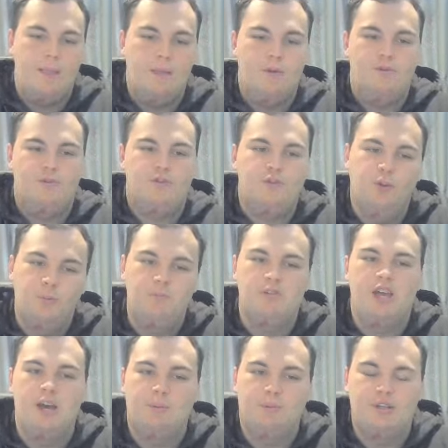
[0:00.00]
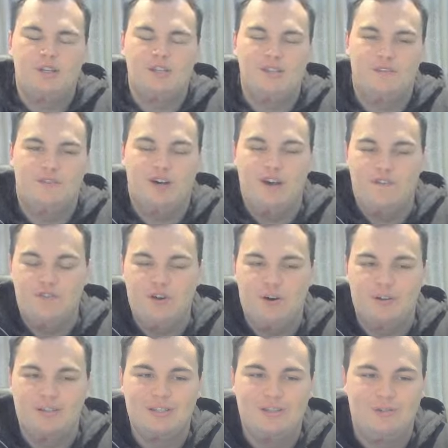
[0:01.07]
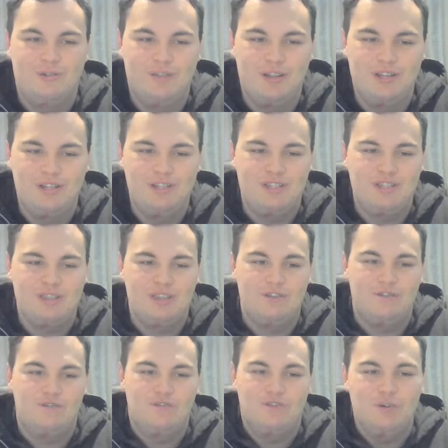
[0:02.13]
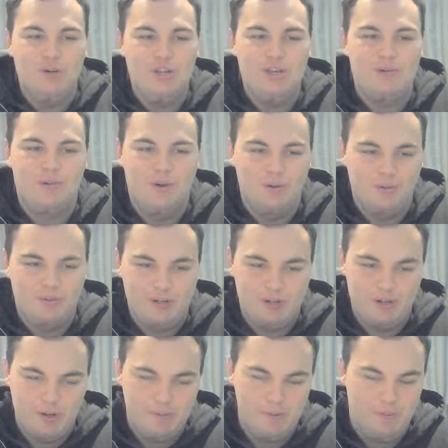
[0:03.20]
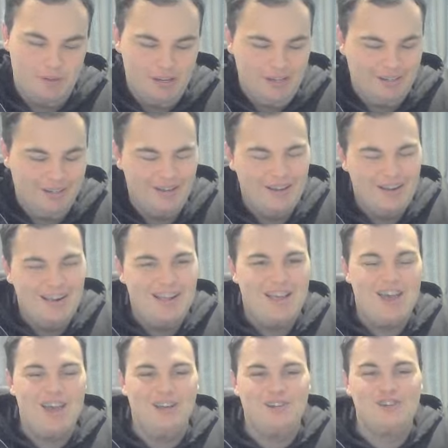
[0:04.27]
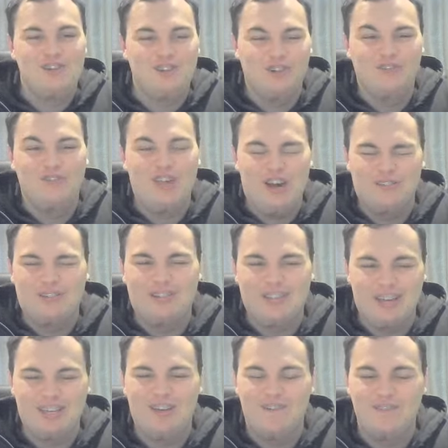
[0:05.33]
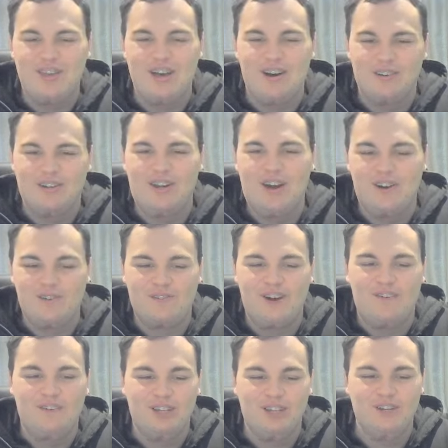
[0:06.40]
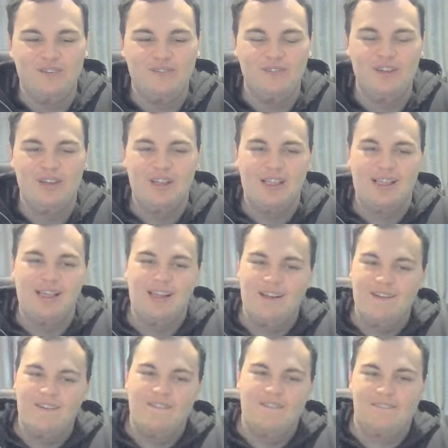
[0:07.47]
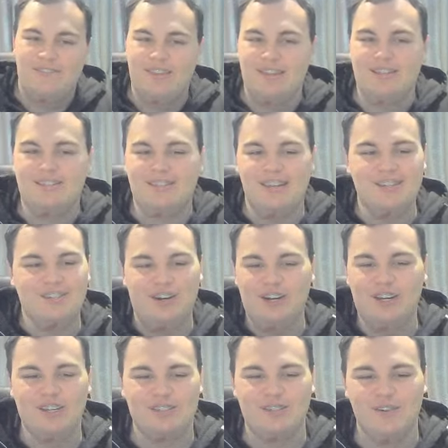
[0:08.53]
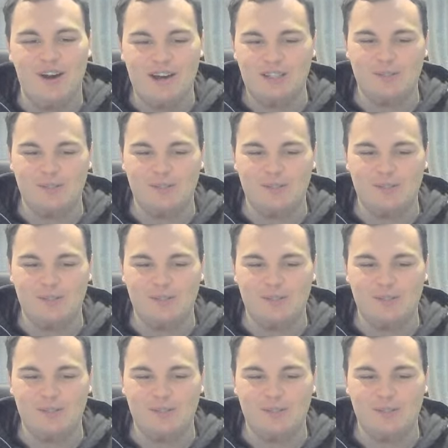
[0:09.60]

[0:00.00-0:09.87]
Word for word: should be able to survive the onslaught that is the 40 year old Gregory Babene and should be able to take him down and outgrapple him it's it's kind of so hard to